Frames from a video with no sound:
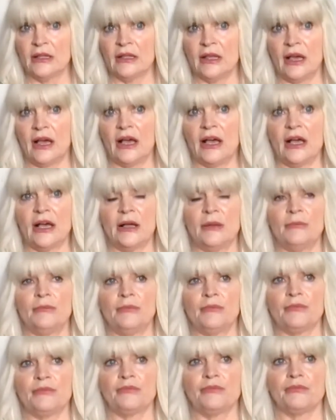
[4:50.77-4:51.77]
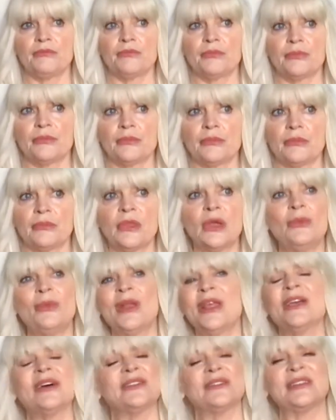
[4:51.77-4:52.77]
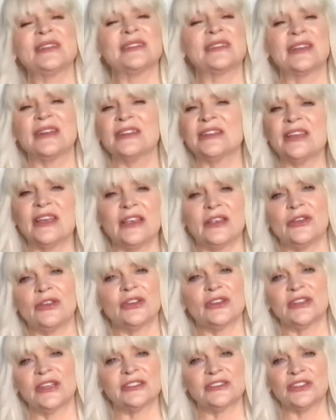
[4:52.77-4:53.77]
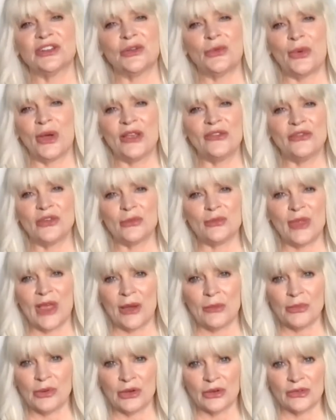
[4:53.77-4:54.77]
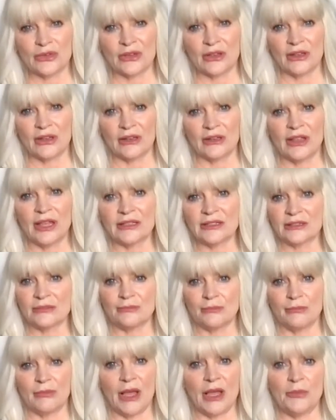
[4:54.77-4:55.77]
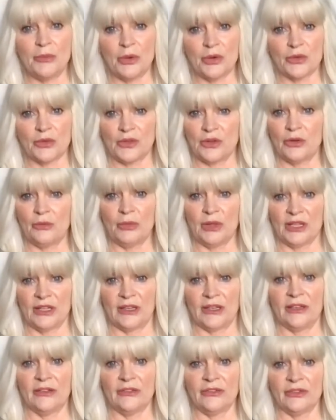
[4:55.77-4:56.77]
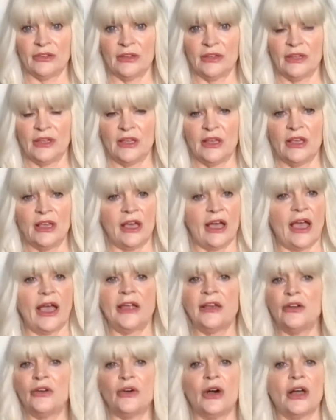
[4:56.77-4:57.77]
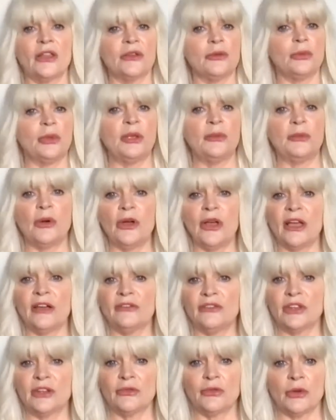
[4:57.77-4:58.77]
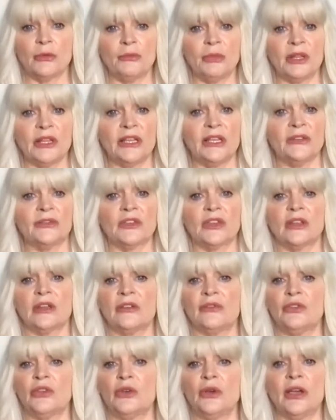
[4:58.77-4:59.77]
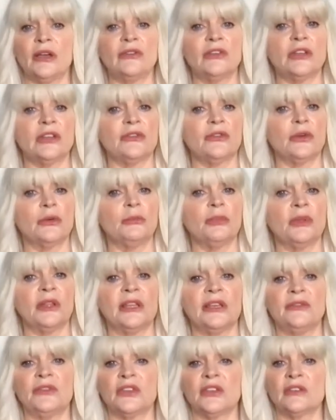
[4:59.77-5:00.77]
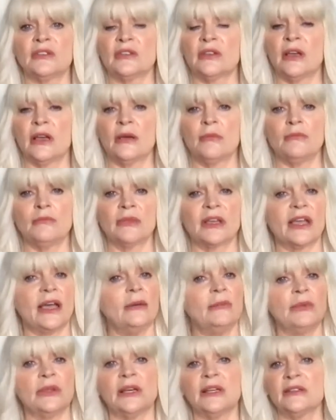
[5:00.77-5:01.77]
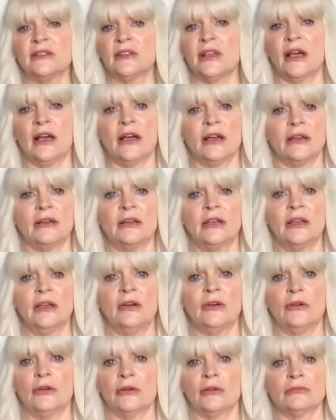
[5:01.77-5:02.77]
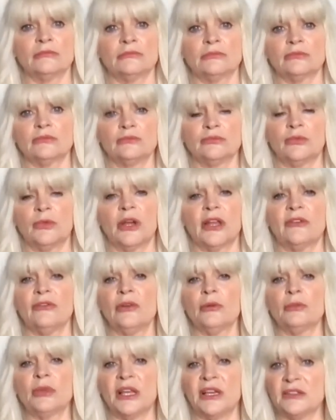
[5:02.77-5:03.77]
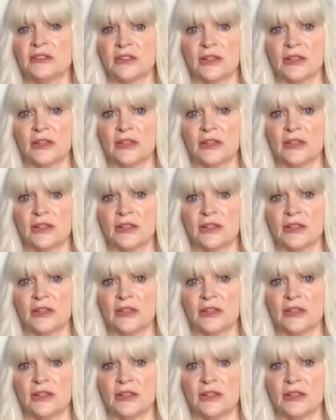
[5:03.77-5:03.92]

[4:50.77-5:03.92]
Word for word: um, nobody else is going to take your attention away from that person. That's my personal belief. I know other people have different beliefs, and if you have a different belief system, God bless you, or whatever bless